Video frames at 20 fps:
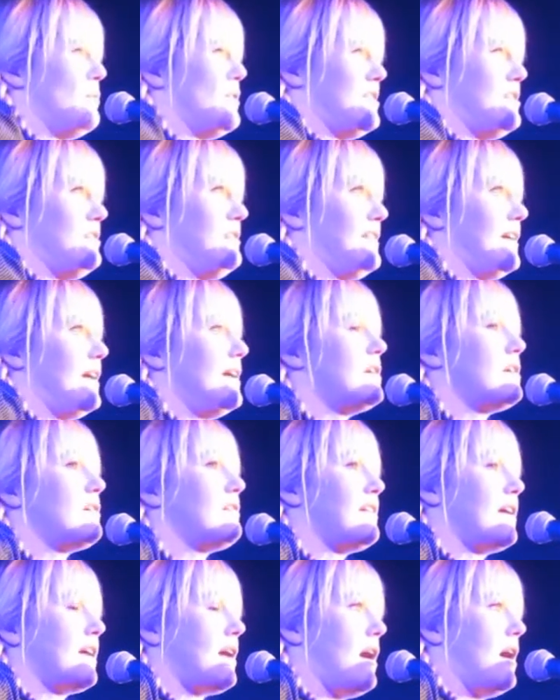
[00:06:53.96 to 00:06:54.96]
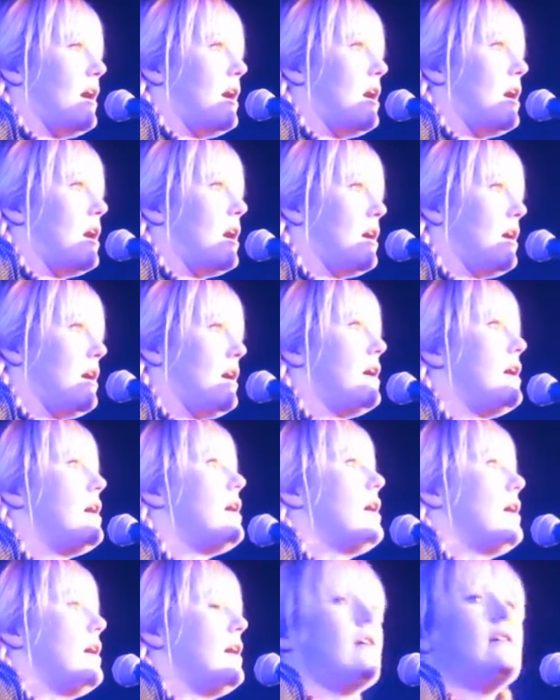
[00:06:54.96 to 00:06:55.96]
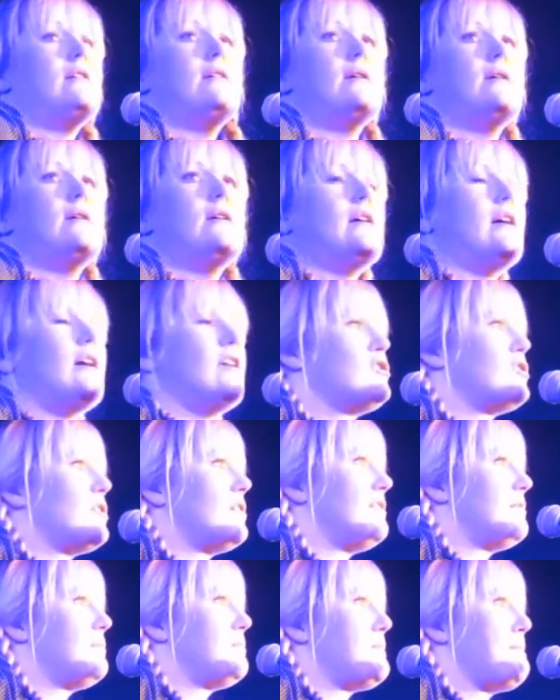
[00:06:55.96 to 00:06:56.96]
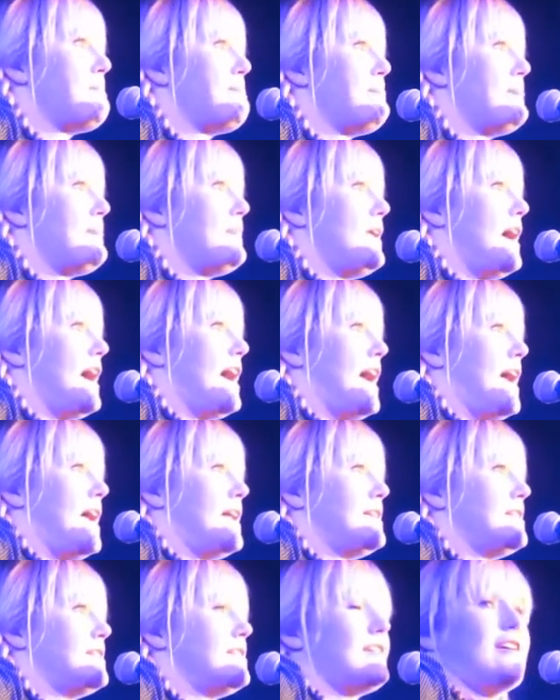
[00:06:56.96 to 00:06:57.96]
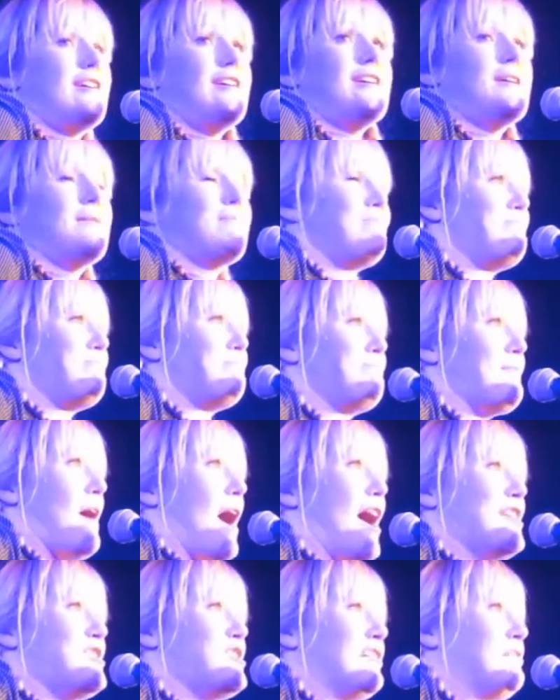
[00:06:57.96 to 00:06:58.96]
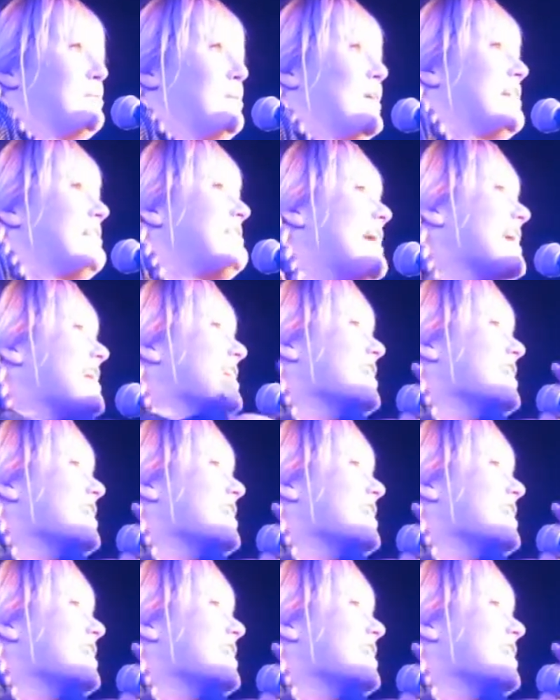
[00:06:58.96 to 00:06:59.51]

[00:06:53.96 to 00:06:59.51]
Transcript: what you said. And I was like, uh, uh-huh. She goes, and I just want to say